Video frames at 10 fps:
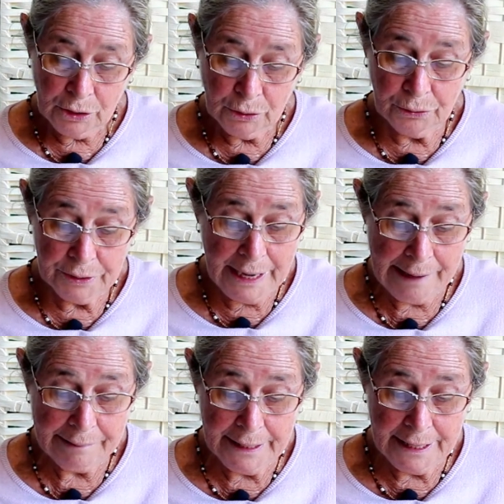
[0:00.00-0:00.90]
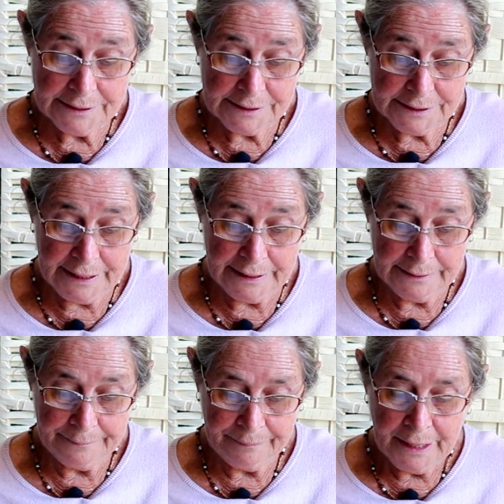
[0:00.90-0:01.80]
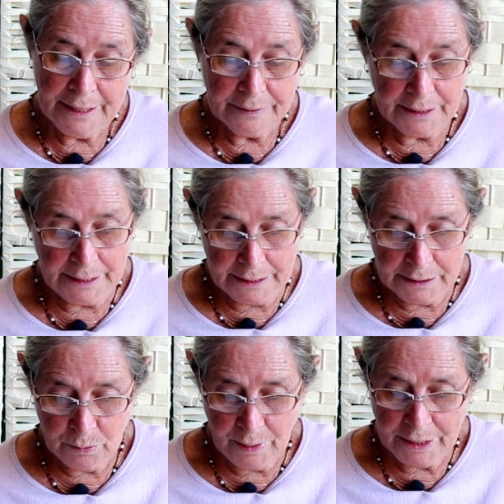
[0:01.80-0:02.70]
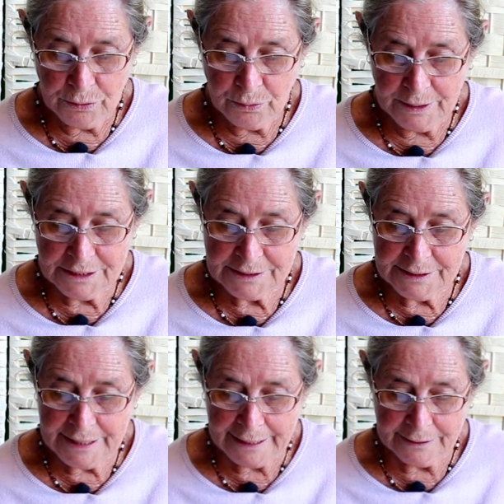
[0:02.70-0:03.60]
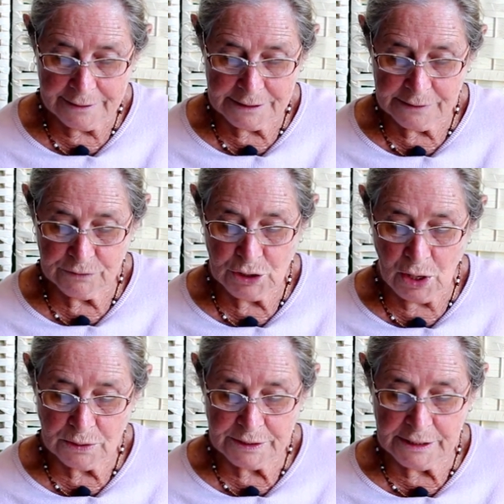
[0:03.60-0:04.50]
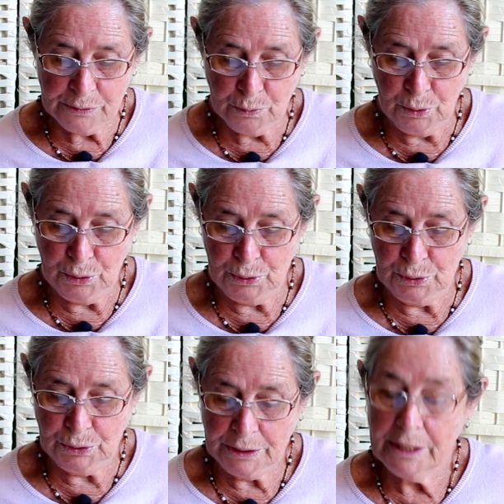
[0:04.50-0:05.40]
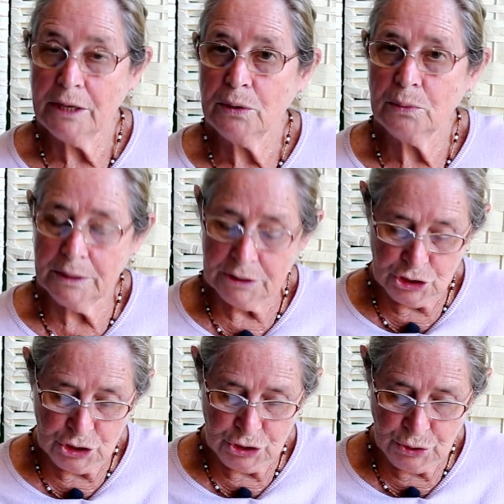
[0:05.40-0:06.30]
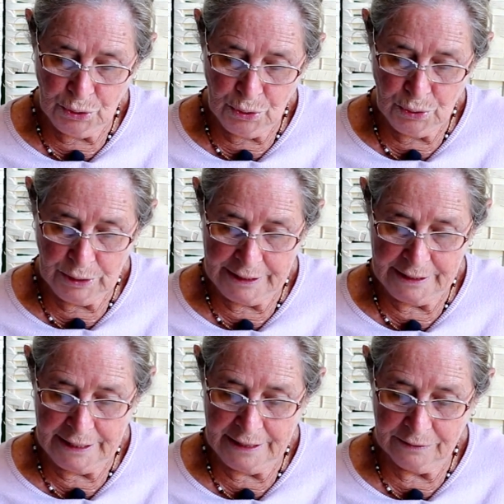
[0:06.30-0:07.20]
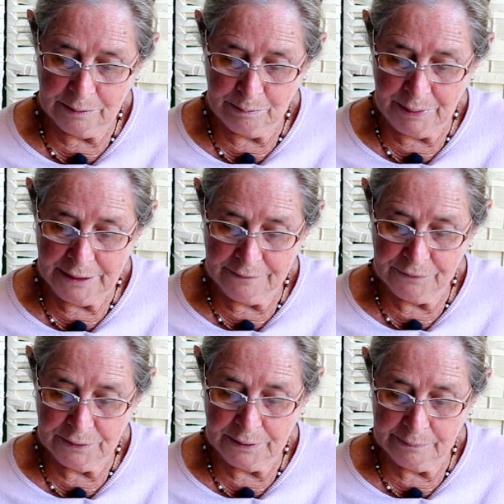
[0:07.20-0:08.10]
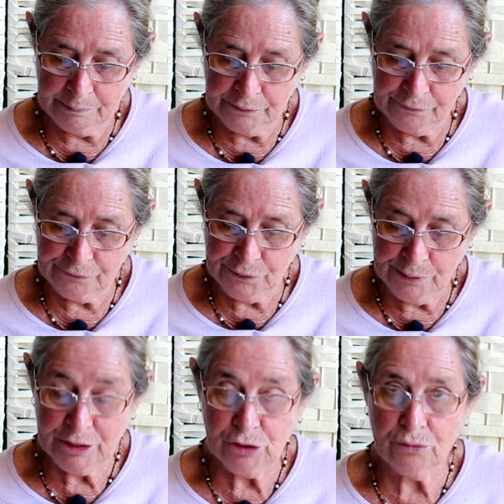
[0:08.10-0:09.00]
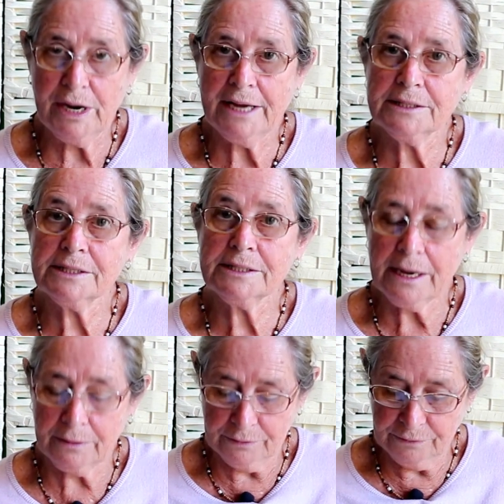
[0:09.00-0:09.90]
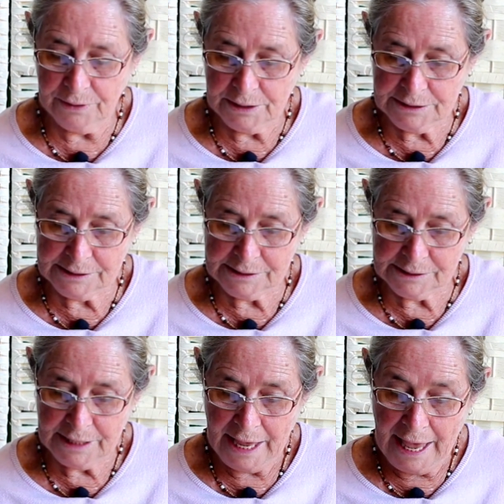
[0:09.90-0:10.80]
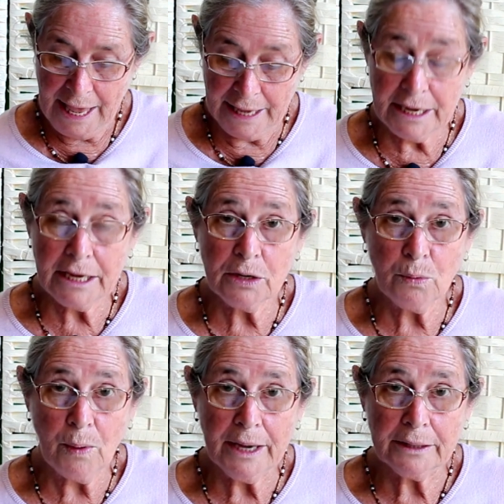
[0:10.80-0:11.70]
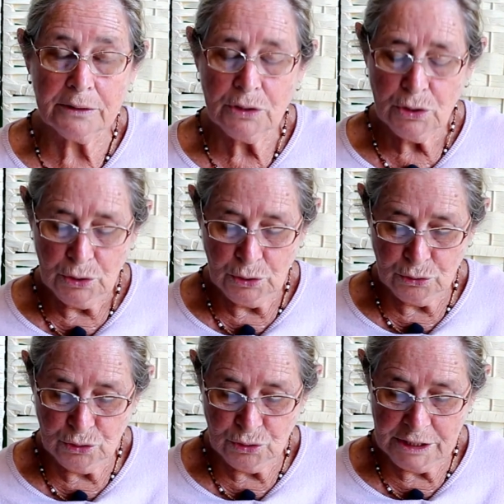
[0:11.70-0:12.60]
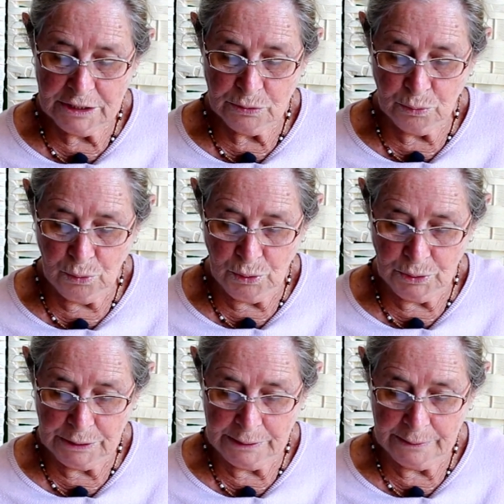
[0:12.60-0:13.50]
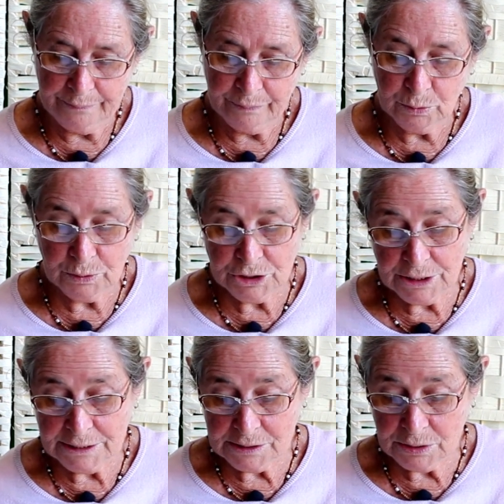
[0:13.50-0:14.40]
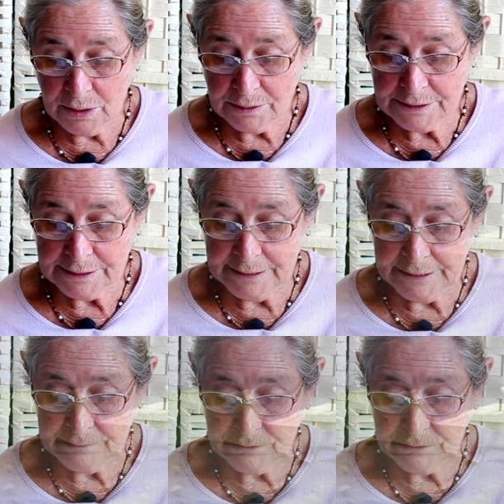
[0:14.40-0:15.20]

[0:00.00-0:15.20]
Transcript: Lord Narayan said that anyone who wears a necklace of Tulsi wood will surely get the benefit of performing great sacrifices, and anyone who drinks water which has Tulsi leaves